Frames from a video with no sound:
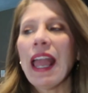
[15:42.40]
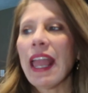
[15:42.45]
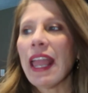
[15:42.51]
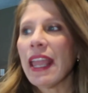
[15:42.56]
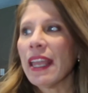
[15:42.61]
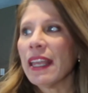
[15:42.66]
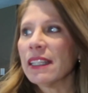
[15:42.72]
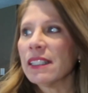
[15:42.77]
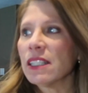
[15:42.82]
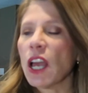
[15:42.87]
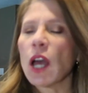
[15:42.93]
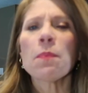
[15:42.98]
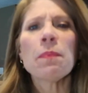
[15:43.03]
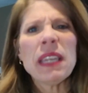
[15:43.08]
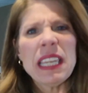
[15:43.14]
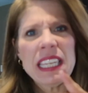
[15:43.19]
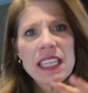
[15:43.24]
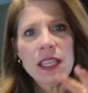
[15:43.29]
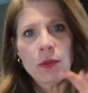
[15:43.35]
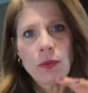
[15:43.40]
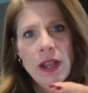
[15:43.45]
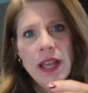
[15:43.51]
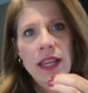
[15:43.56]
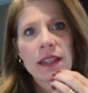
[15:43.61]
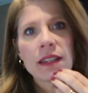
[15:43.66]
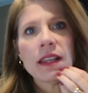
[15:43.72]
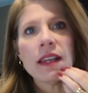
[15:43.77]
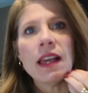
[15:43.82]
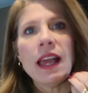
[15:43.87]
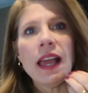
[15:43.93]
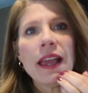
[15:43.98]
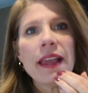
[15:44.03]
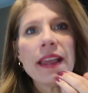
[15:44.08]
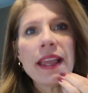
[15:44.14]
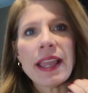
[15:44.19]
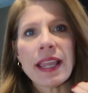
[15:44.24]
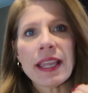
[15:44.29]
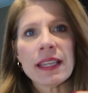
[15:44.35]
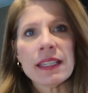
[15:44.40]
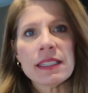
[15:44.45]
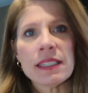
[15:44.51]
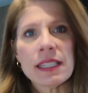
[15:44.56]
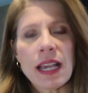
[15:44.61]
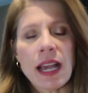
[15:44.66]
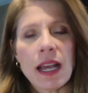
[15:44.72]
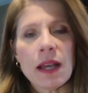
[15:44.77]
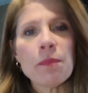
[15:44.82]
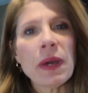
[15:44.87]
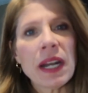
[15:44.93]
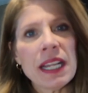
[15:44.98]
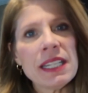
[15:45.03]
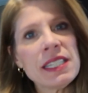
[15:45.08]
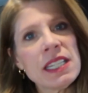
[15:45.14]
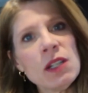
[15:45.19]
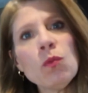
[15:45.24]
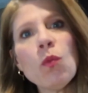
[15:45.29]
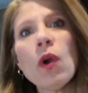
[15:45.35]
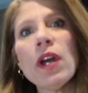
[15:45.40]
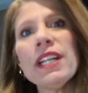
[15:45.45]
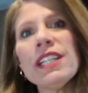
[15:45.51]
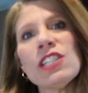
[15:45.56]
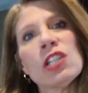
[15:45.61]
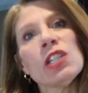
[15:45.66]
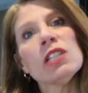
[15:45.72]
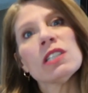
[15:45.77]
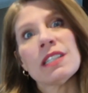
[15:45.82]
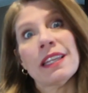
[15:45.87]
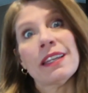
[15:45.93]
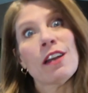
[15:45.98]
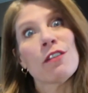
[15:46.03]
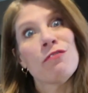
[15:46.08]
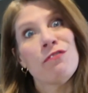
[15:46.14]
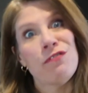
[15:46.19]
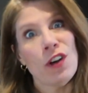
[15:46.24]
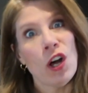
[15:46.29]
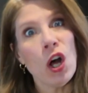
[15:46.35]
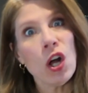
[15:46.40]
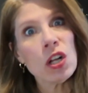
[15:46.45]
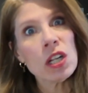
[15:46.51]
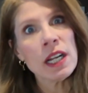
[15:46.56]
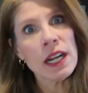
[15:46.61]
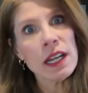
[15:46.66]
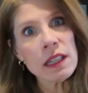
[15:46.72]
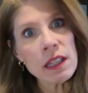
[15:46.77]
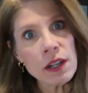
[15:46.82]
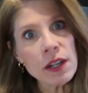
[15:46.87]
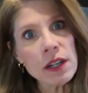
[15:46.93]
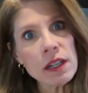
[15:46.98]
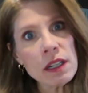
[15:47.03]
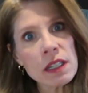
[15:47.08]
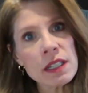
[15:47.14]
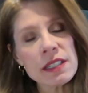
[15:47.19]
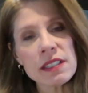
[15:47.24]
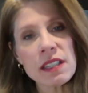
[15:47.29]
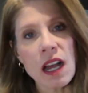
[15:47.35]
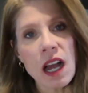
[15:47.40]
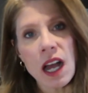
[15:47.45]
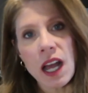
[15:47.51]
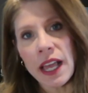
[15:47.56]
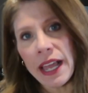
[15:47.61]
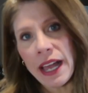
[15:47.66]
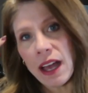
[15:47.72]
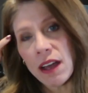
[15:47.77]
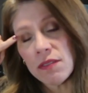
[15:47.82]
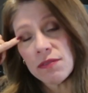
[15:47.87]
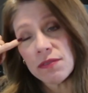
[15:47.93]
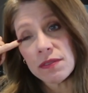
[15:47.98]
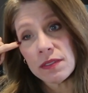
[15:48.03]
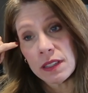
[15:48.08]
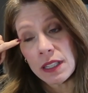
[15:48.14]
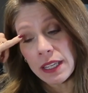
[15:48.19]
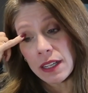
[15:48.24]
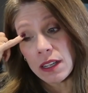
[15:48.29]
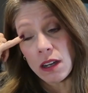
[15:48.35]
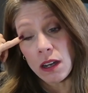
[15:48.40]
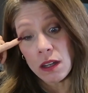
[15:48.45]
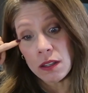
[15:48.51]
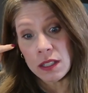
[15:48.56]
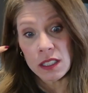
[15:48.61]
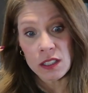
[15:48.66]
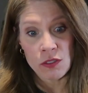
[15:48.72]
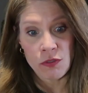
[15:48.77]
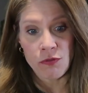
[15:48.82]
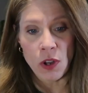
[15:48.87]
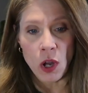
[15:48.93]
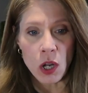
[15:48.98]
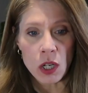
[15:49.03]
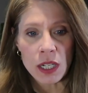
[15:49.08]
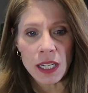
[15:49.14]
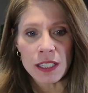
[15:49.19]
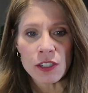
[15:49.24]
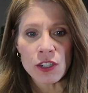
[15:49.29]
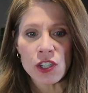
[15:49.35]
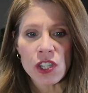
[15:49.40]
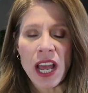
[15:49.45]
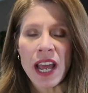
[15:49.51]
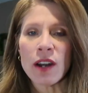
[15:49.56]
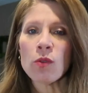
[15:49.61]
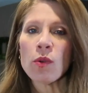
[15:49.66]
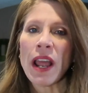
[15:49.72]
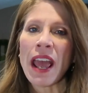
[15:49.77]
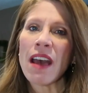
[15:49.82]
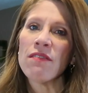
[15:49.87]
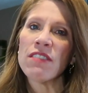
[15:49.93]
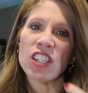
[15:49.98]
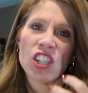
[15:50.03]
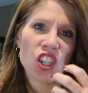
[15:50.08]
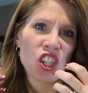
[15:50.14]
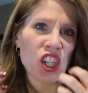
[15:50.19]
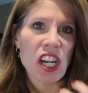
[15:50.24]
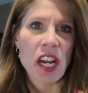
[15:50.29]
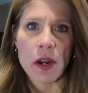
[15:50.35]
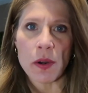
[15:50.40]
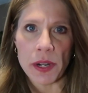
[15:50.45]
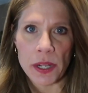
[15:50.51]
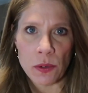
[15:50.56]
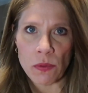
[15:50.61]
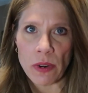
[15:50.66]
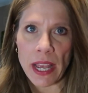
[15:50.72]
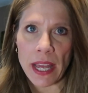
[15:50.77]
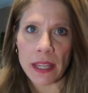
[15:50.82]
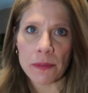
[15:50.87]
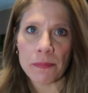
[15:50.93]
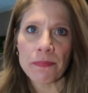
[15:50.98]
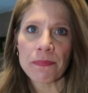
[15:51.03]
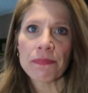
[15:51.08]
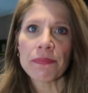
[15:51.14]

and a pinky red. And, but I didn't want it to look like a fall color because I have like all these fall colors. I don't have a cherry red.